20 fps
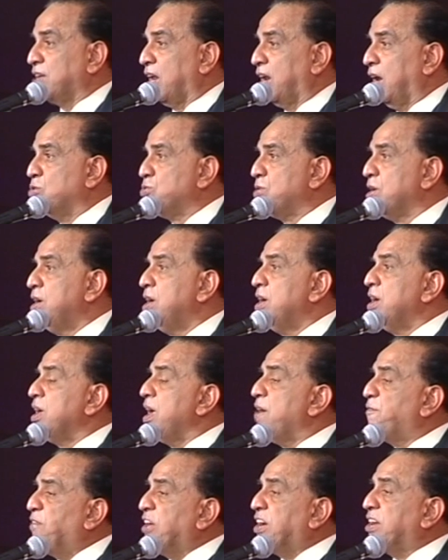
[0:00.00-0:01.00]
is allowed.
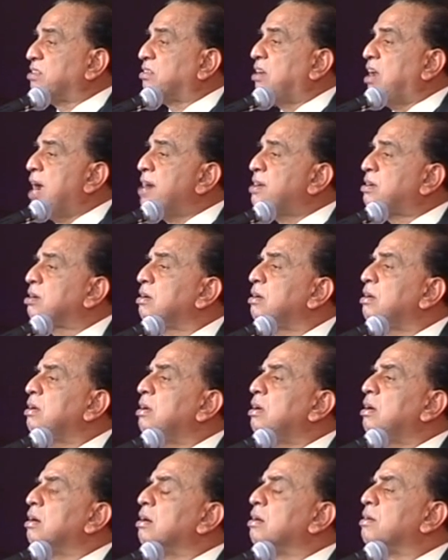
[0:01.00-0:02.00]
If it is let,
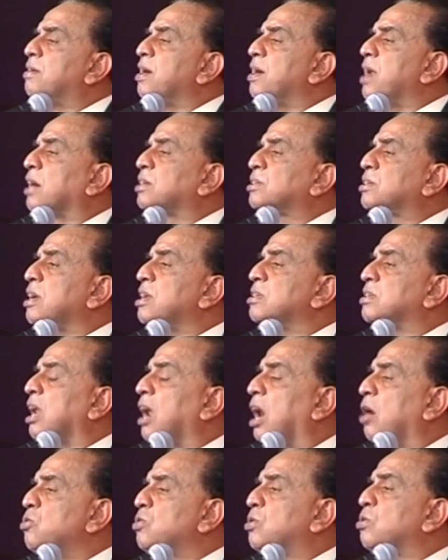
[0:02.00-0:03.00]
deduction is
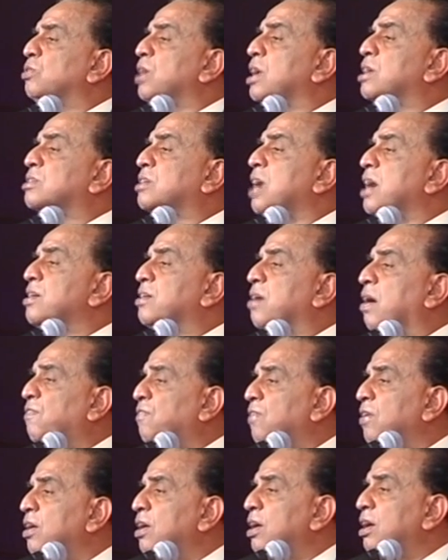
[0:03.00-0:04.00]
allowed to the extent
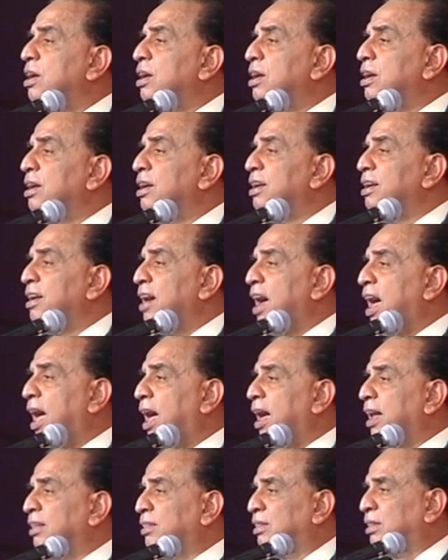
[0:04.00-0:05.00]
of
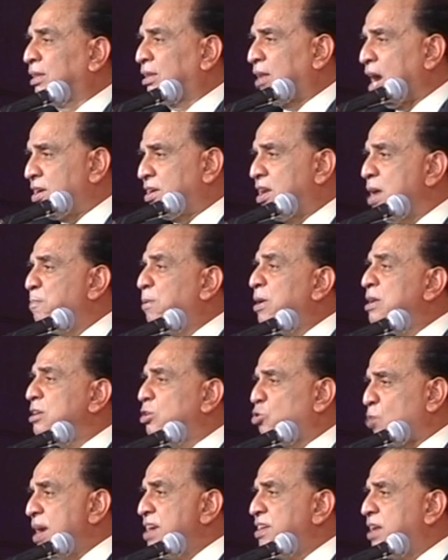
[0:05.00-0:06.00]

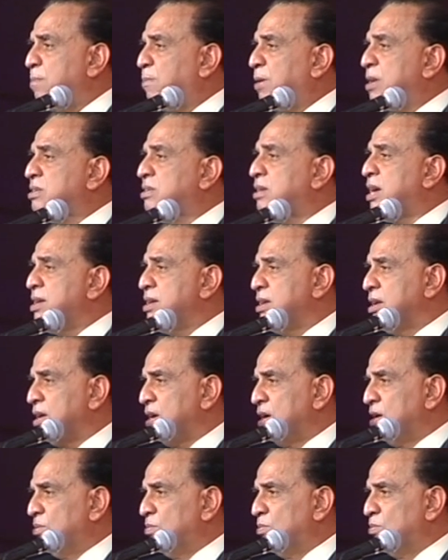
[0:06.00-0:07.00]
20%,
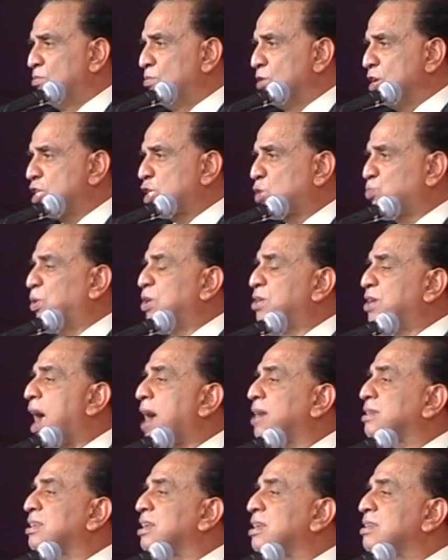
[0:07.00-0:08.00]
municipal
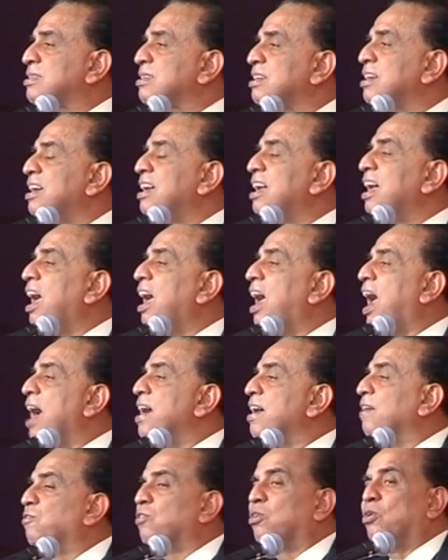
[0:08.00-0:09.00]
taxes,
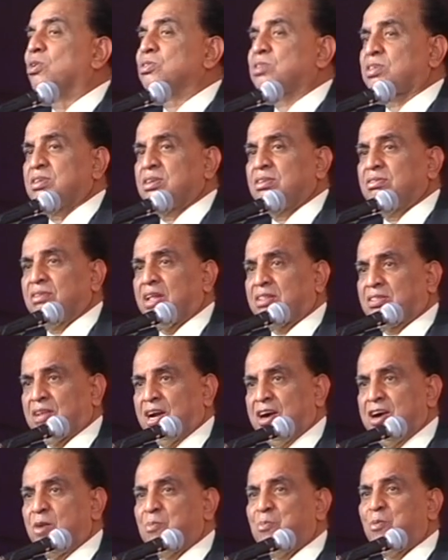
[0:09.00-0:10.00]
and of course the
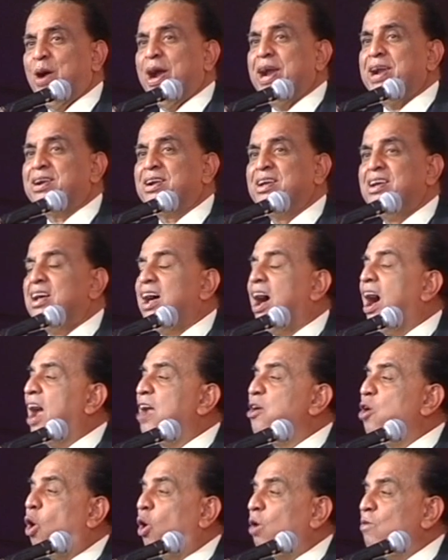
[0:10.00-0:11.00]
third point.
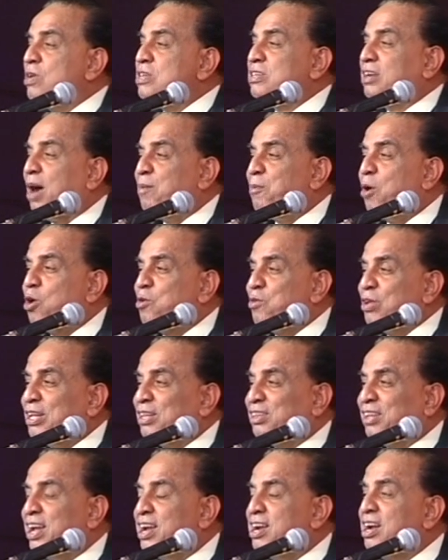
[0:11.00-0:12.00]
I always come out with
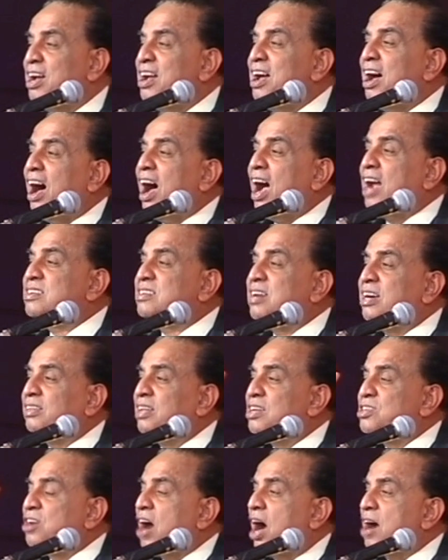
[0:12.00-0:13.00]
a thing, I said
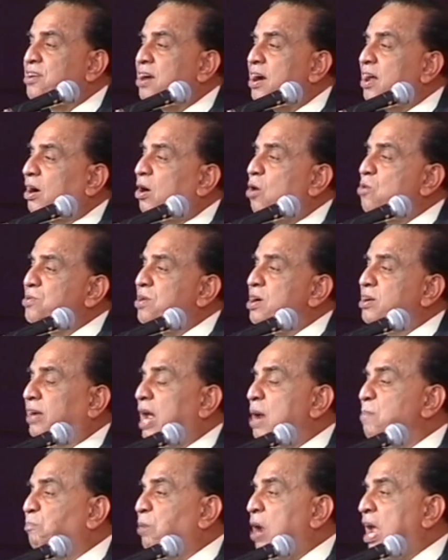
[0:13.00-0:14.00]
the chartered accountant
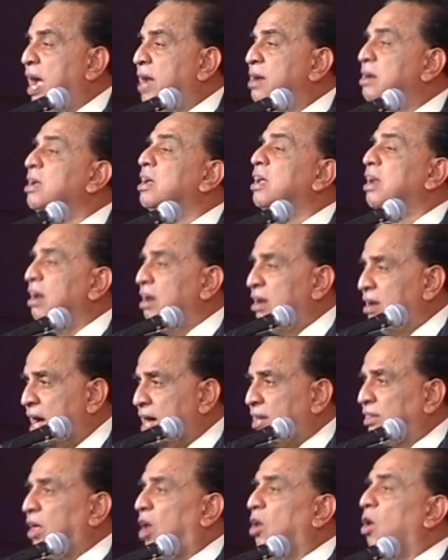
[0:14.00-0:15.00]
can plan,
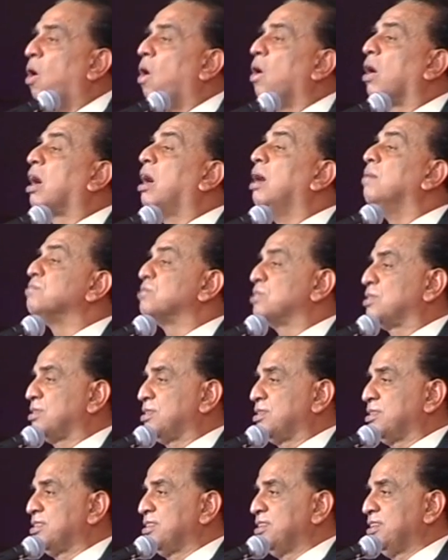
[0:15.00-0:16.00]
let the law comes.
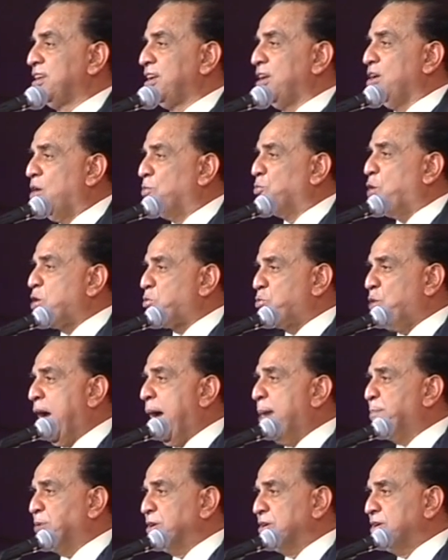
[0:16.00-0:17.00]
You know what
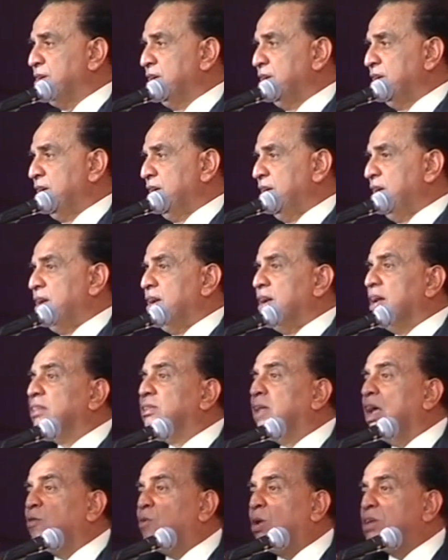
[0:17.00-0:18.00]
happened?
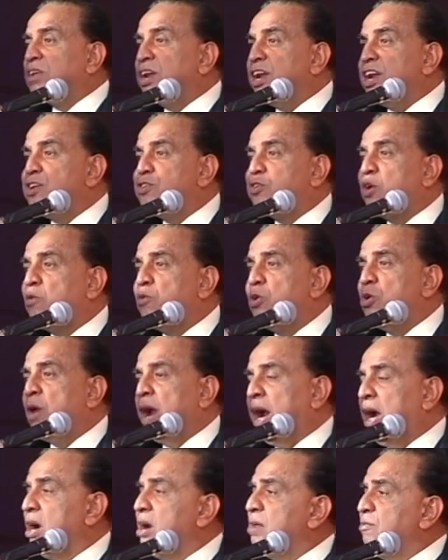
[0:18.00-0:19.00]
There was an interview
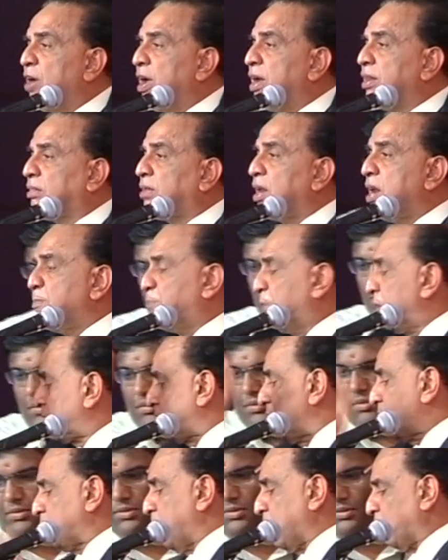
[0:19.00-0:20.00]
held where 3
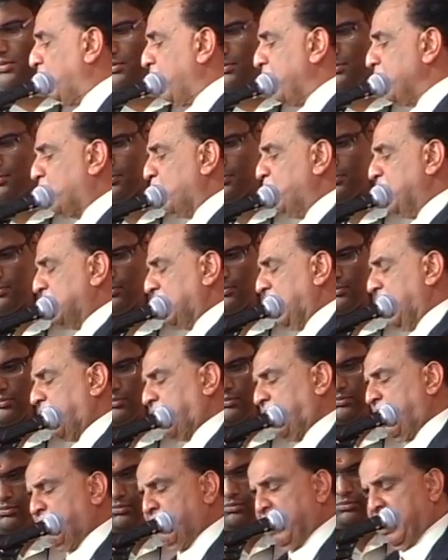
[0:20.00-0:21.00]
persons were going to be
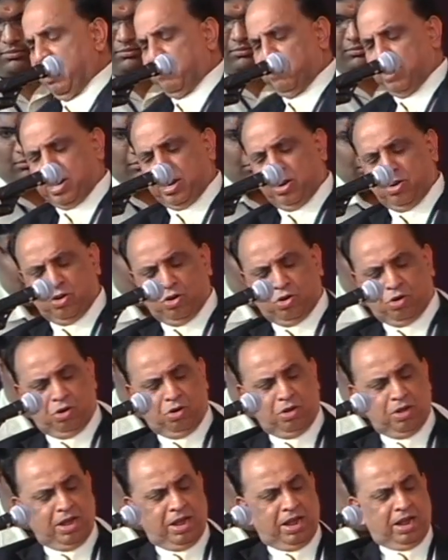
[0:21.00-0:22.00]
selected. Whenever, you know,